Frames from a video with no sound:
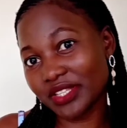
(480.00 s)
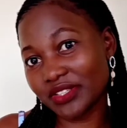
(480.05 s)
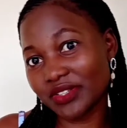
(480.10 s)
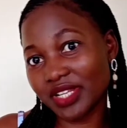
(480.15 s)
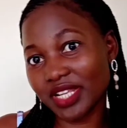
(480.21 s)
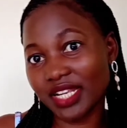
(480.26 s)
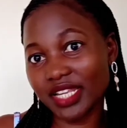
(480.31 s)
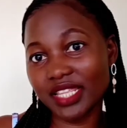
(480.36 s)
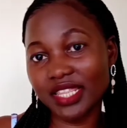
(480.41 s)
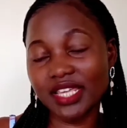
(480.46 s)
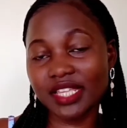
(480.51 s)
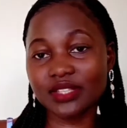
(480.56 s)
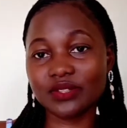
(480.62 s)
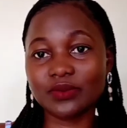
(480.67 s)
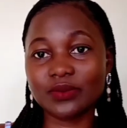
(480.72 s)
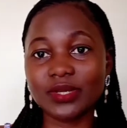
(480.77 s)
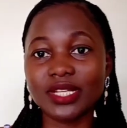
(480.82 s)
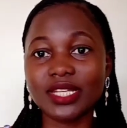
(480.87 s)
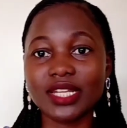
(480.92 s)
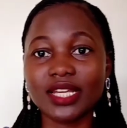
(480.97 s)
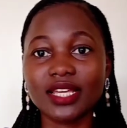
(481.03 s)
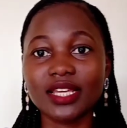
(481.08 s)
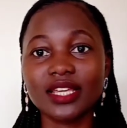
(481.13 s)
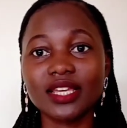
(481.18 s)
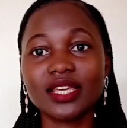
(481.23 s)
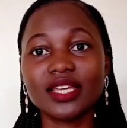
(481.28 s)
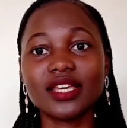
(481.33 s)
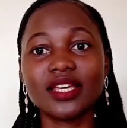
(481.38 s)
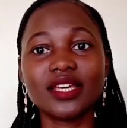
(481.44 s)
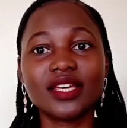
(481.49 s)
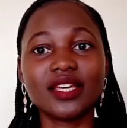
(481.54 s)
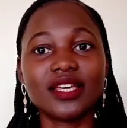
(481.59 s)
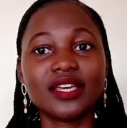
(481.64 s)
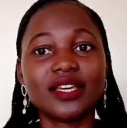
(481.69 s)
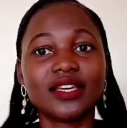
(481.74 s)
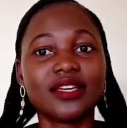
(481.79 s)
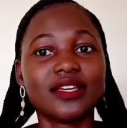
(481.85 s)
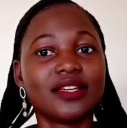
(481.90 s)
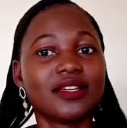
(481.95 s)
personally, that's what
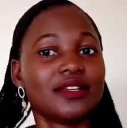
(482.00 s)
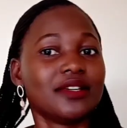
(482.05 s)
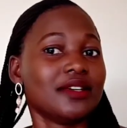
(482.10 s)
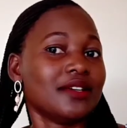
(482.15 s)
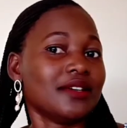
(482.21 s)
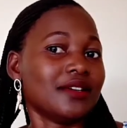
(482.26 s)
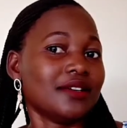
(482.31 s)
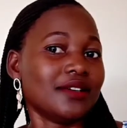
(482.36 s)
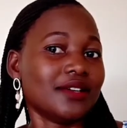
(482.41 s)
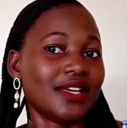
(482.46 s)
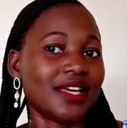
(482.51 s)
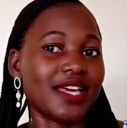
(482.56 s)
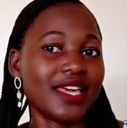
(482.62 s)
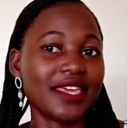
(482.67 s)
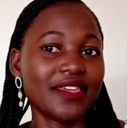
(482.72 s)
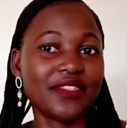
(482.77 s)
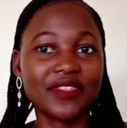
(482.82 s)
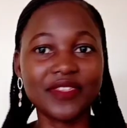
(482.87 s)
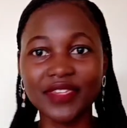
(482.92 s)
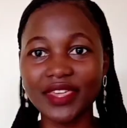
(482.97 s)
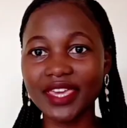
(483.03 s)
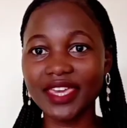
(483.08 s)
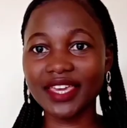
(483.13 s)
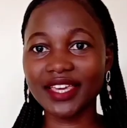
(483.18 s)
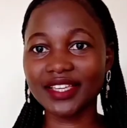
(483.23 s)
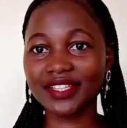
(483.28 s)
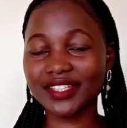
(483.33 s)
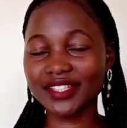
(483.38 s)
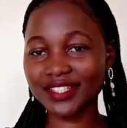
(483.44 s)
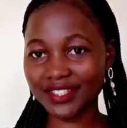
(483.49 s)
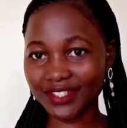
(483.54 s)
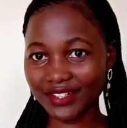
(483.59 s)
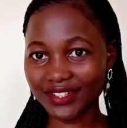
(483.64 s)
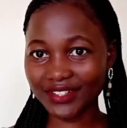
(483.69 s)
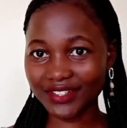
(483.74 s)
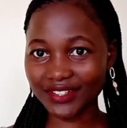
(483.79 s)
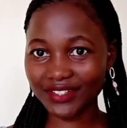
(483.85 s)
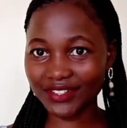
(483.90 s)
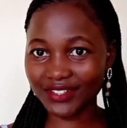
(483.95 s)
I think.
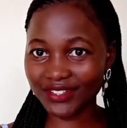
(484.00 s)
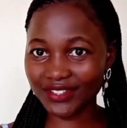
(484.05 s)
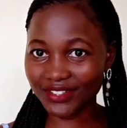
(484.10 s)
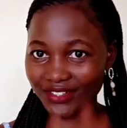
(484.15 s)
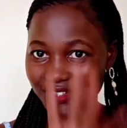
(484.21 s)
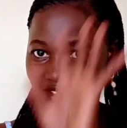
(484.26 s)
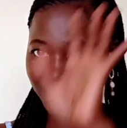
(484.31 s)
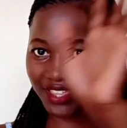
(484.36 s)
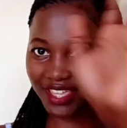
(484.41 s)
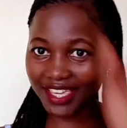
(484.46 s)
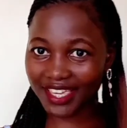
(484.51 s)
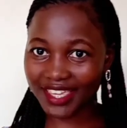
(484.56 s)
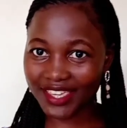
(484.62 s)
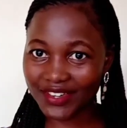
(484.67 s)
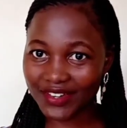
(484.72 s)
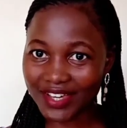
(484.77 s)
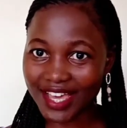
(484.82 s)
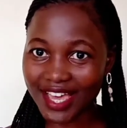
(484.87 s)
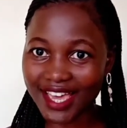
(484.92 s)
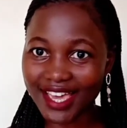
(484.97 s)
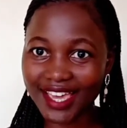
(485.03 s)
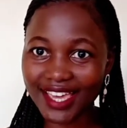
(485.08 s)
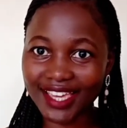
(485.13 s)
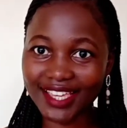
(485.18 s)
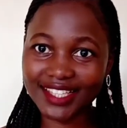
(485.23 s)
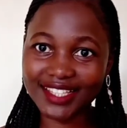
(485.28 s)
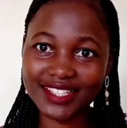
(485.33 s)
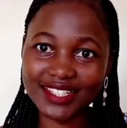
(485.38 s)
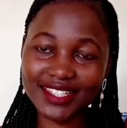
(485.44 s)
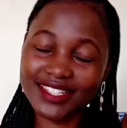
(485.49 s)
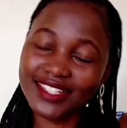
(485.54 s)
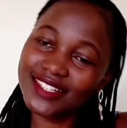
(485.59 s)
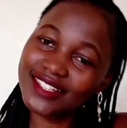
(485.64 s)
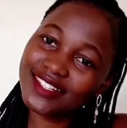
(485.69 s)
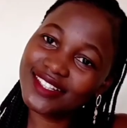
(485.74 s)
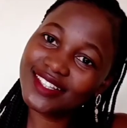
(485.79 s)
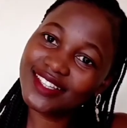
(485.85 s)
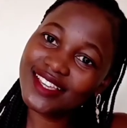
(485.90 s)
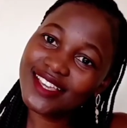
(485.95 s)
So, thank you
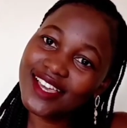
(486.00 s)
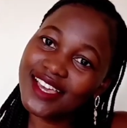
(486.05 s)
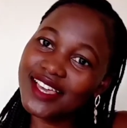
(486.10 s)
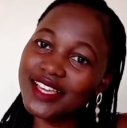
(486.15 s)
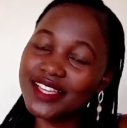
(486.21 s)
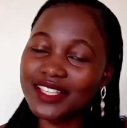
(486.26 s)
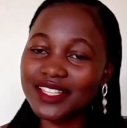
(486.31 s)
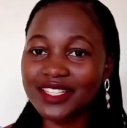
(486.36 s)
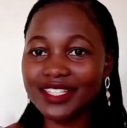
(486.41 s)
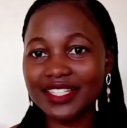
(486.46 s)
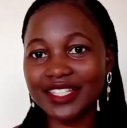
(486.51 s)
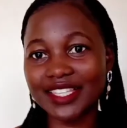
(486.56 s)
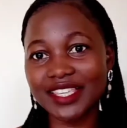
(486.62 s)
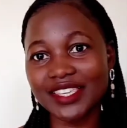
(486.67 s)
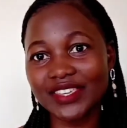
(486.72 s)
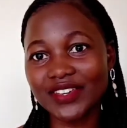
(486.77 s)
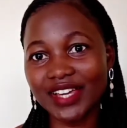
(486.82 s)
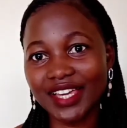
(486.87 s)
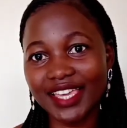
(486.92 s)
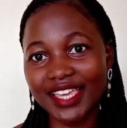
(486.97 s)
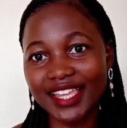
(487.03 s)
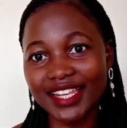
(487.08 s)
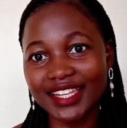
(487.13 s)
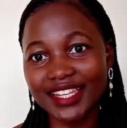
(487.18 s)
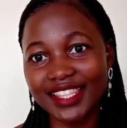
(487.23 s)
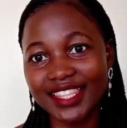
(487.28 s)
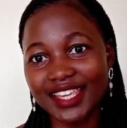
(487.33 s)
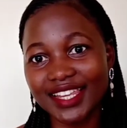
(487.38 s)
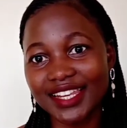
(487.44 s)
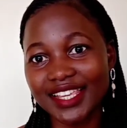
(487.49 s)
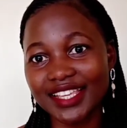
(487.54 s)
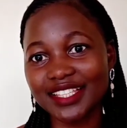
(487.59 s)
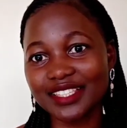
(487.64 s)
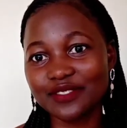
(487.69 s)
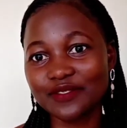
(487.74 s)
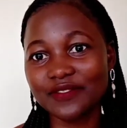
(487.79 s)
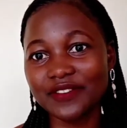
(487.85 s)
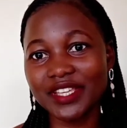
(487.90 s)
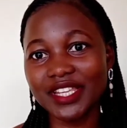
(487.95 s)
guys. See you again in the
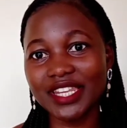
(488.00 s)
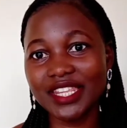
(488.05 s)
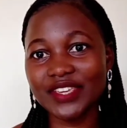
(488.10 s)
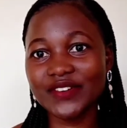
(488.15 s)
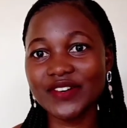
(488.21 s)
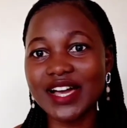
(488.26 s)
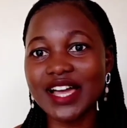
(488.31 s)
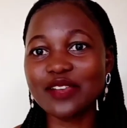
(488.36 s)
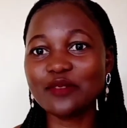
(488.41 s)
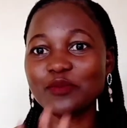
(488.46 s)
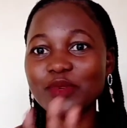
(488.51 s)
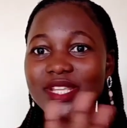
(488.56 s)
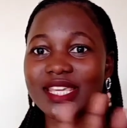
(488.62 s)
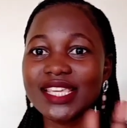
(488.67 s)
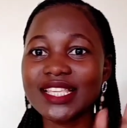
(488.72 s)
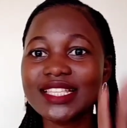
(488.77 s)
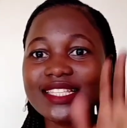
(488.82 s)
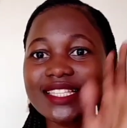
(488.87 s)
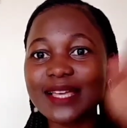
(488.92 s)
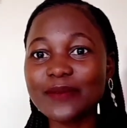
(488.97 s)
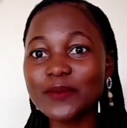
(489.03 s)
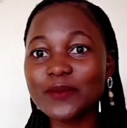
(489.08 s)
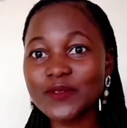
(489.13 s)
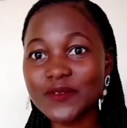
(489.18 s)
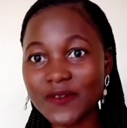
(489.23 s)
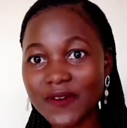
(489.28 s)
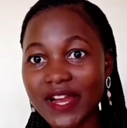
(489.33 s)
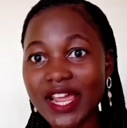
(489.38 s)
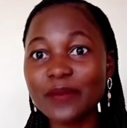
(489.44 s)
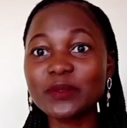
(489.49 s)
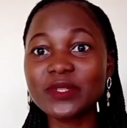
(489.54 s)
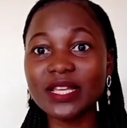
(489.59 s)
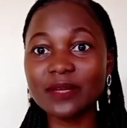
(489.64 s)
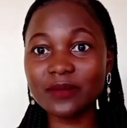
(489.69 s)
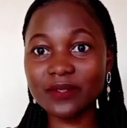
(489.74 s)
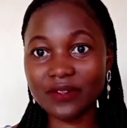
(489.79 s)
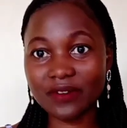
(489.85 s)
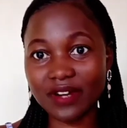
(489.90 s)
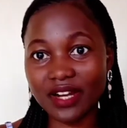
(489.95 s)
next video. And please subscribe.
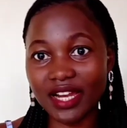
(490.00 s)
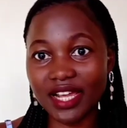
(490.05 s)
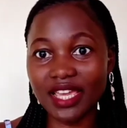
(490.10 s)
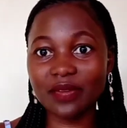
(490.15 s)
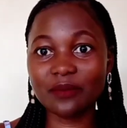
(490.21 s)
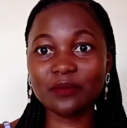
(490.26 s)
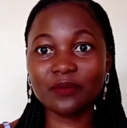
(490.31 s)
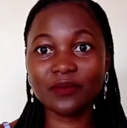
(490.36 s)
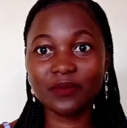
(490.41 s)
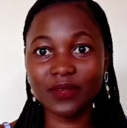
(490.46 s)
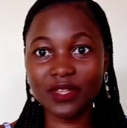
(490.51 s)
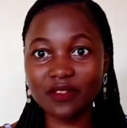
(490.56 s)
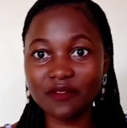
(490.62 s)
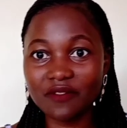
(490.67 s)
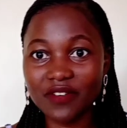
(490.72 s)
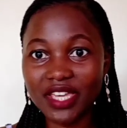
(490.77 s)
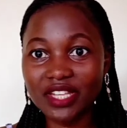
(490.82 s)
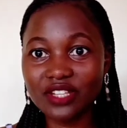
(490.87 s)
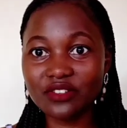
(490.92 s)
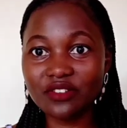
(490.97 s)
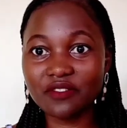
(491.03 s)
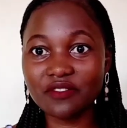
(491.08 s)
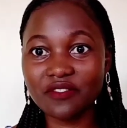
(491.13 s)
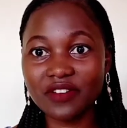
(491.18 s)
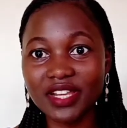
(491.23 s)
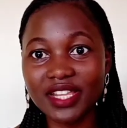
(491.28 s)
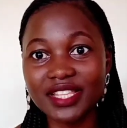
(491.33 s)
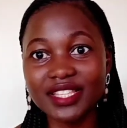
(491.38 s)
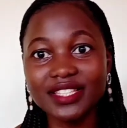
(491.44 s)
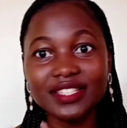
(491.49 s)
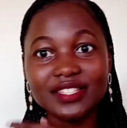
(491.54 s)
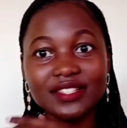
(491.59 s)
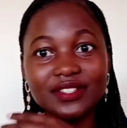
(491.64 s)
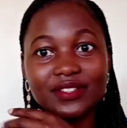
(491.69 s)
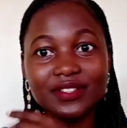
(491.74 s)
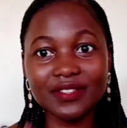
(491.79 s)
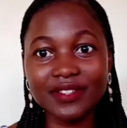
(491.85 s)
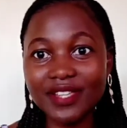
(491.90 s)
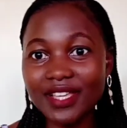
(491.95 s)
Invite your
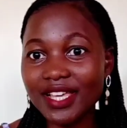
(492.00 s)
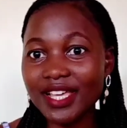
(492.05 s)
friends.